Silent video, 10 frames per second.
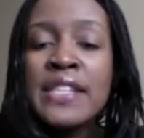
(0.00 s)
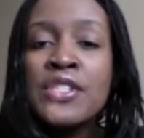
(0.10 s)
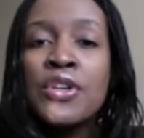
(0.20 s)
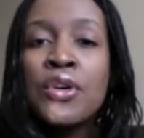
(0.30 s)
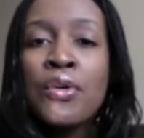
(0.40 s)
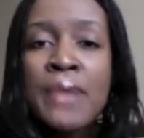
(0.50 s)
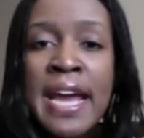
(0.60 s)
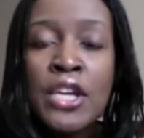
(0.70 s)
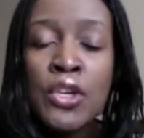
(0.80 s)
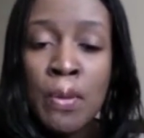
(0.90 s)
to
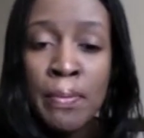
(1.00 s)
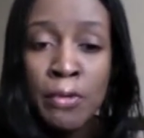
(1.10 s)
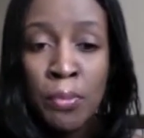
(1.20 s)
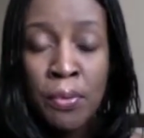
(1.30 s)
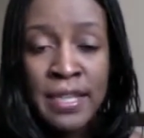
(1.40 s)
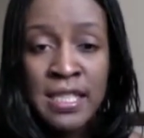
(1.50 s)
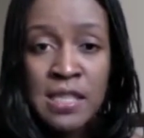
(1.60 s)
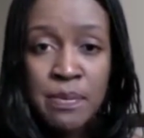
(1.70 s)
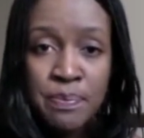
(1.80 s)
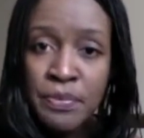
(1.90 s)
create your blueprint.
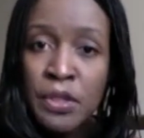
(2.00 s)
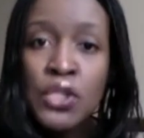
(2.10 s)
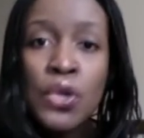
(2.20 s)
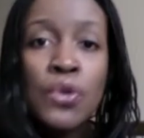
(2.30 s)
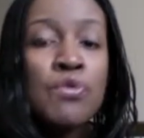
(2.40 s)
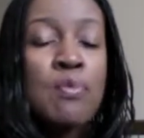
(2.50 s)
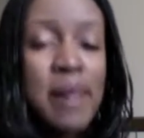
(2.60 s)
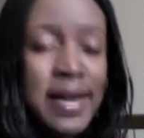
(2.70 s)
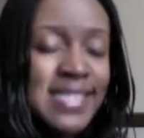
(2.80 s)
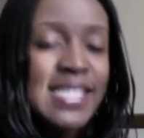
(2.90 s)
So you
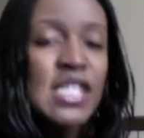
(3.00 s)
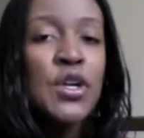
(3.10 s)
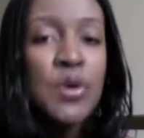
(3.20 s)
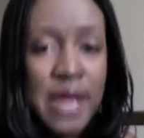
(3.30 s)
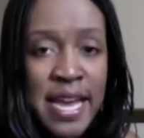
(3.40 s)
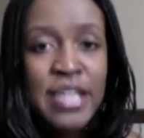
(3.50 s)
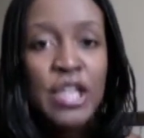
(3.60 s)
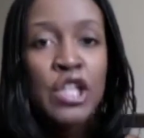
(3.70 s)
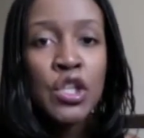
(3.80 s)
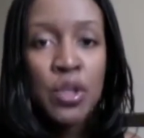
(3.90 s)
must create
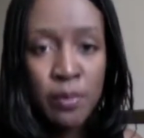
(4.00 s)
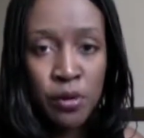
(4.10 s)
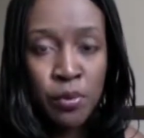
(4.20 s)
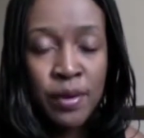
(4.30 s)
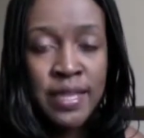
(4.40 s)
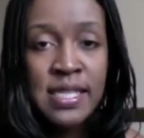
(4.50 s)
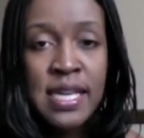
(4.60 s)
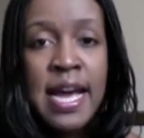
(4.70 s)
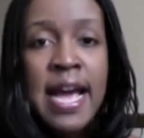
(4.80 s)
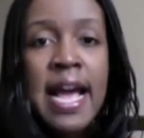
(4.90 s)
your blueprint.
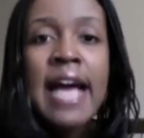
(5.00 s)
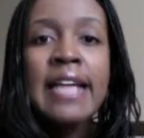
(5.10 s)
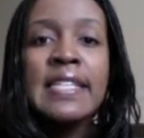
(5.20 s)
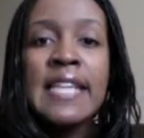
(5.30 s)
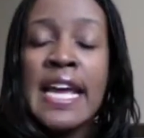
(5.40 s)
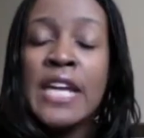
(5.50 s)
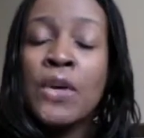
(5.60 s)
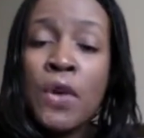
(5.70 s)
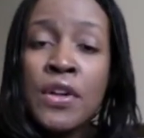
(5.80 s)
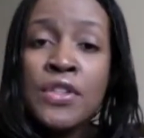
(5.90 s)
And in
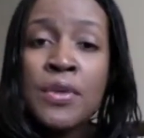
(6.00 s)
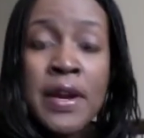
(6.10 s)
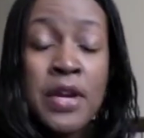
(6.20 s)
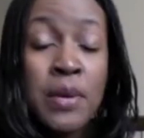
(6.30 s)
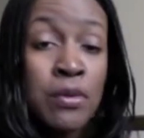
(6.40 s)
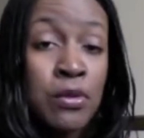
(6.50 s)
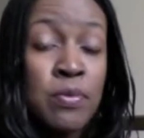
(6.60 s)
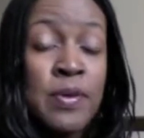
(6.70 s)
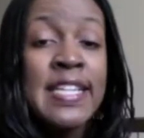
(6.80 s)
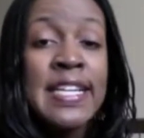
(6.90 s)
order to create your
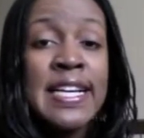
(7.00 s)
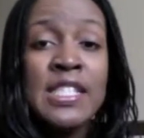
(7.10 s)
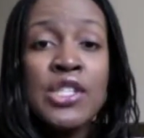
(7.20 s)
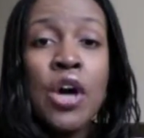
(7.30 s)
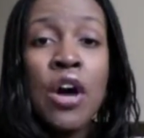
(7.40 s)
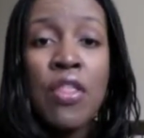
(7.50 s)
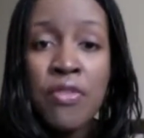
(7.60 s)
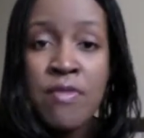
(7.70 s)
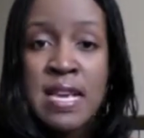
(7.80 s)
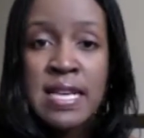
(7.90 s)
blueprint, it's a
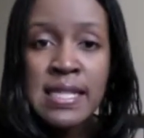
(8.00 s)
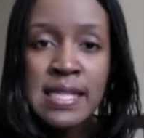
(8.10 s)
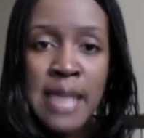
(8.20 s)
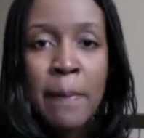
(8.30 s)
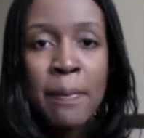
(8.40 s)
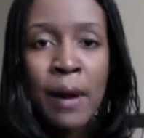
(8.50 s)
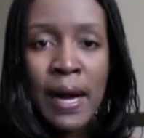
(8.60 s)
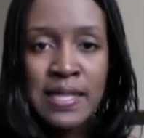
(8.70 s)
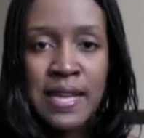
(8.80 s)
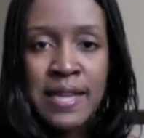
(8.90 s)
3-step
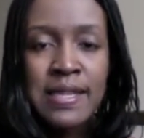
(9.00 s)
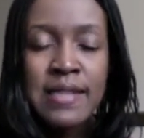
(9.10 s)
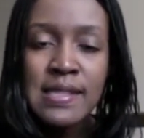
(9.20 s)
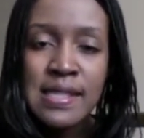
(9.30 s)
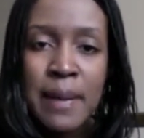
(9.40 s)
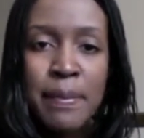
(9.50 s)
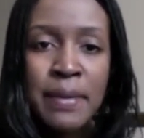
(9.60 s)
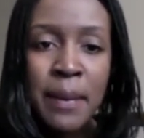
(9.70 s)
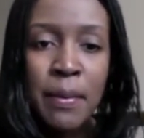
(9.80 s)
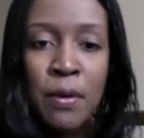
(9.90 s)
process. And step
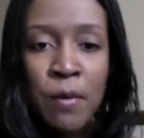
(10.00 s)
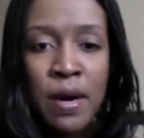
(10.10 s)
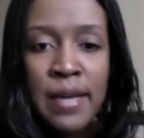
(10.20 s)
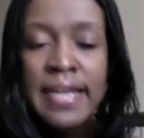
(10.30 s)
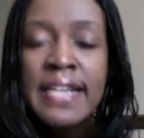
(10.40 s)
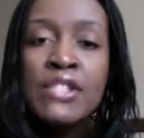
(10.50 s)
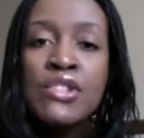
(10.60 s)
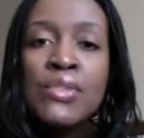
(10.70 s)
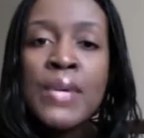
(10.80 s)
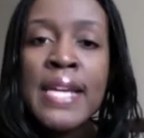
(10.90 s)
number 1 is
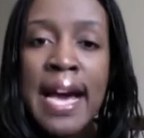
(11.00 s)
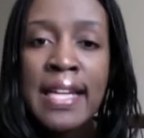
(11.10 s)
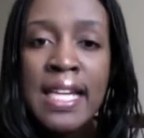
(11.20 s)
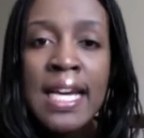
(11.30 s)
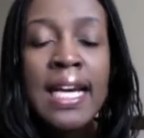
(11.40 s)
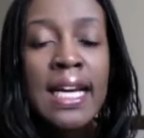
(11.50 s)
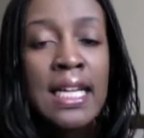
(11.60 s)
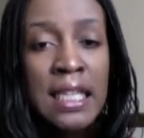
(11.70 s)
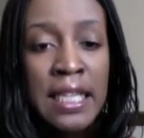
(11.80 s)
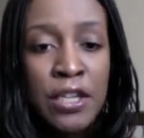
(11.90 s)
to get
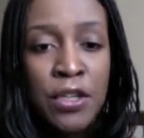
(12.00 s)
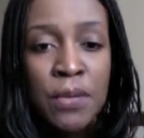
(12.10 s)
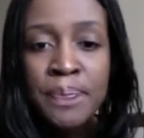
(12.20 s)
clear.